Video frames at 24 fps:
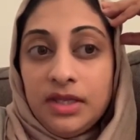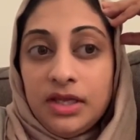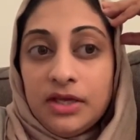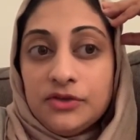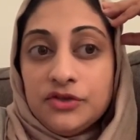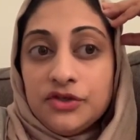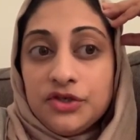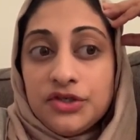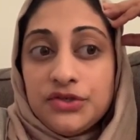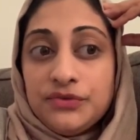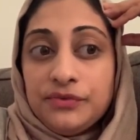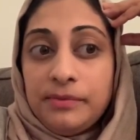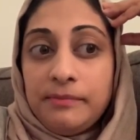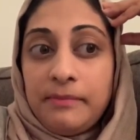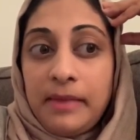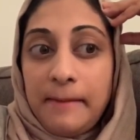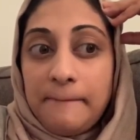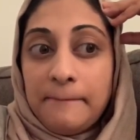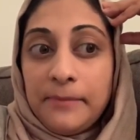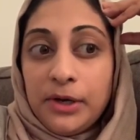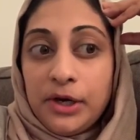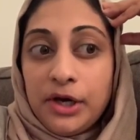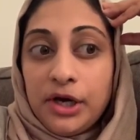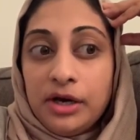Just
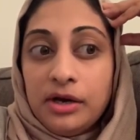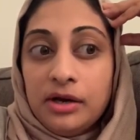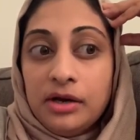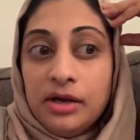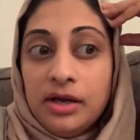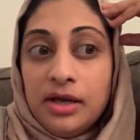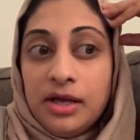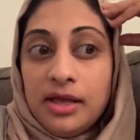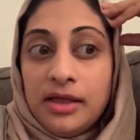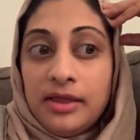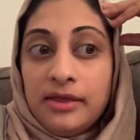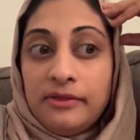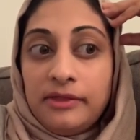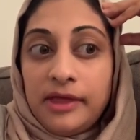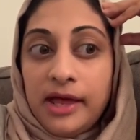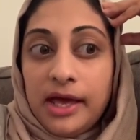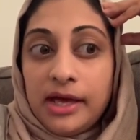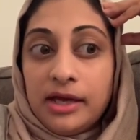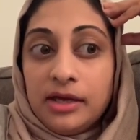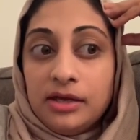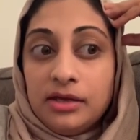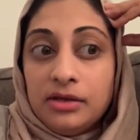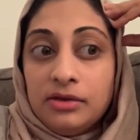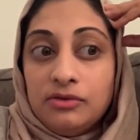remember
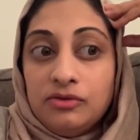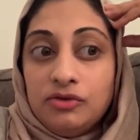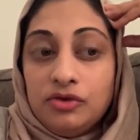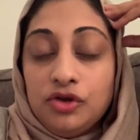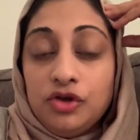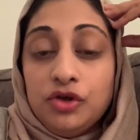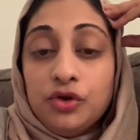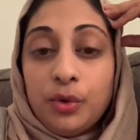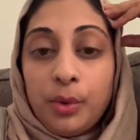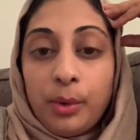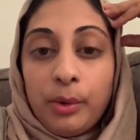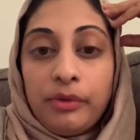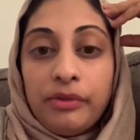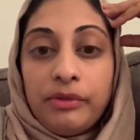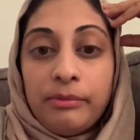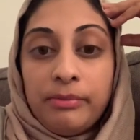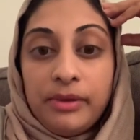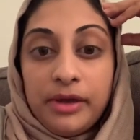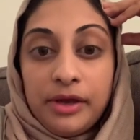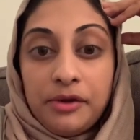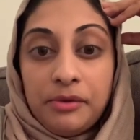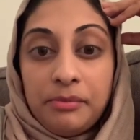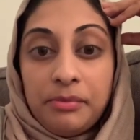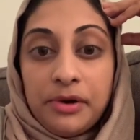that you're the
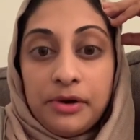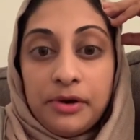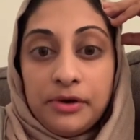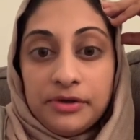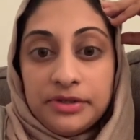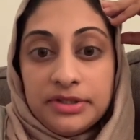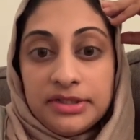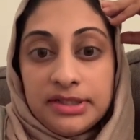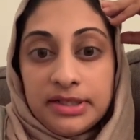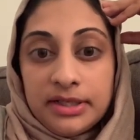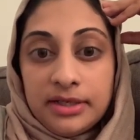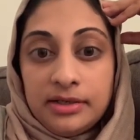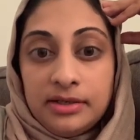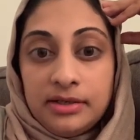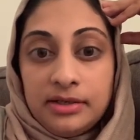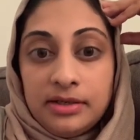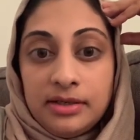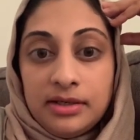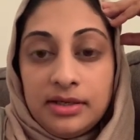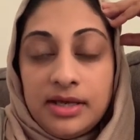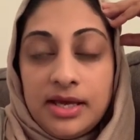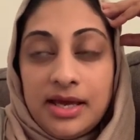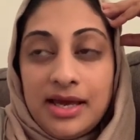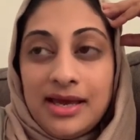bigger person.
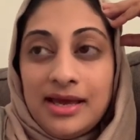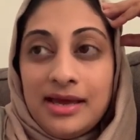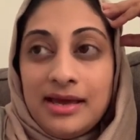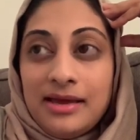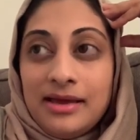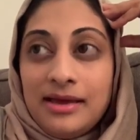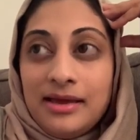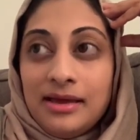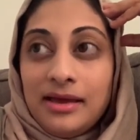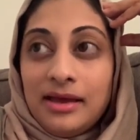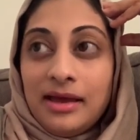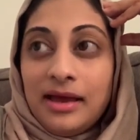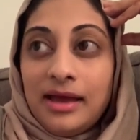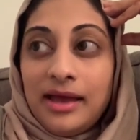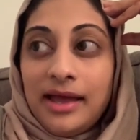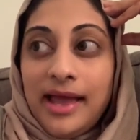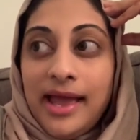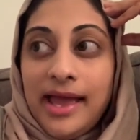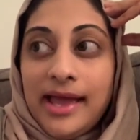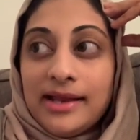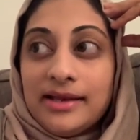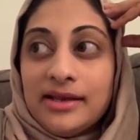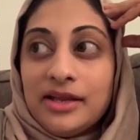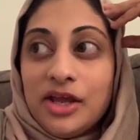
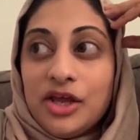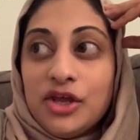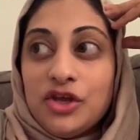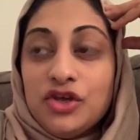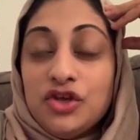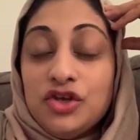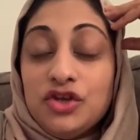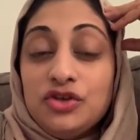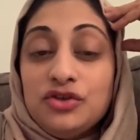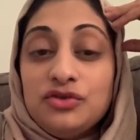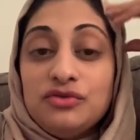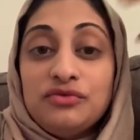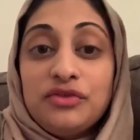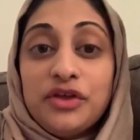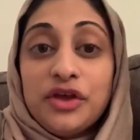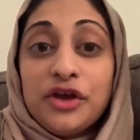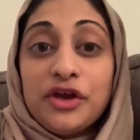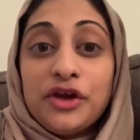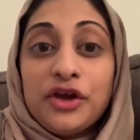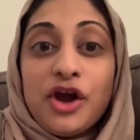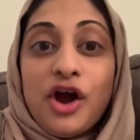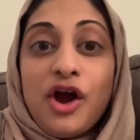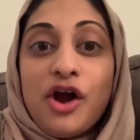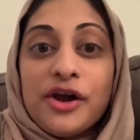And
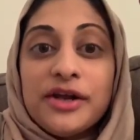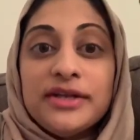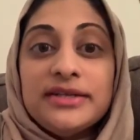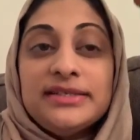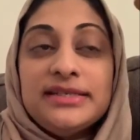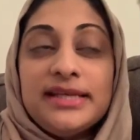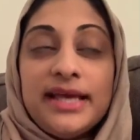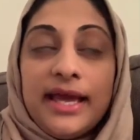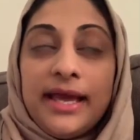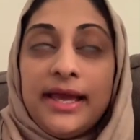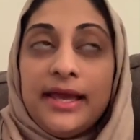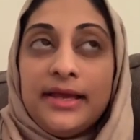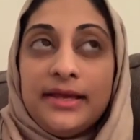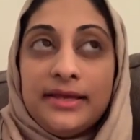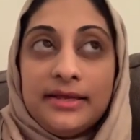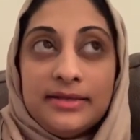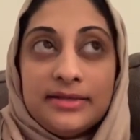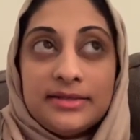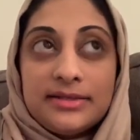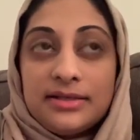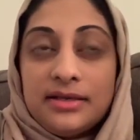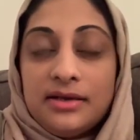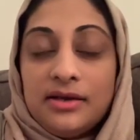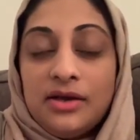there are
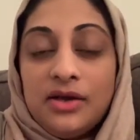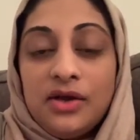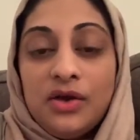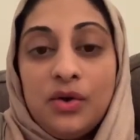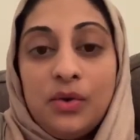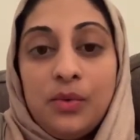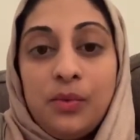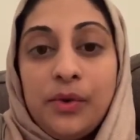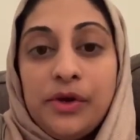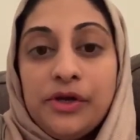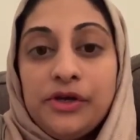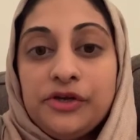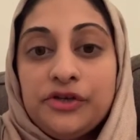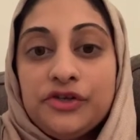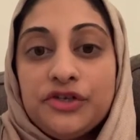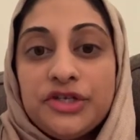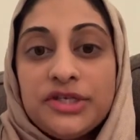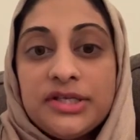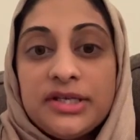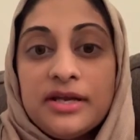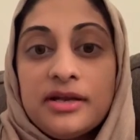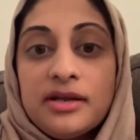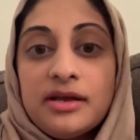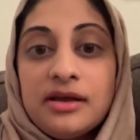days where you're just
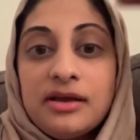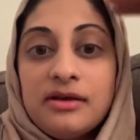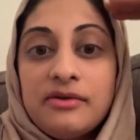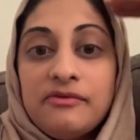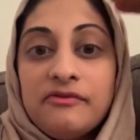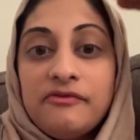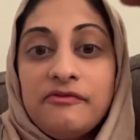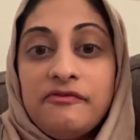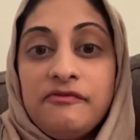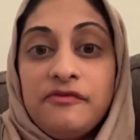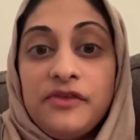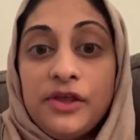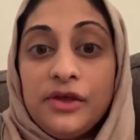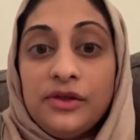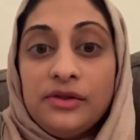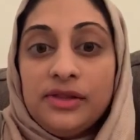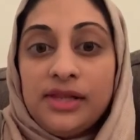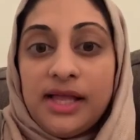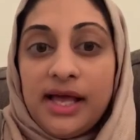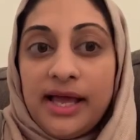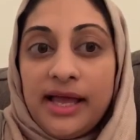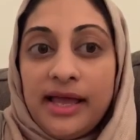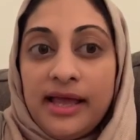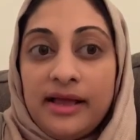gonna feel
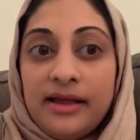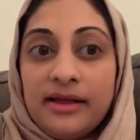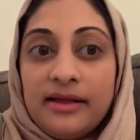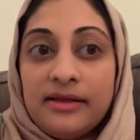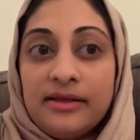like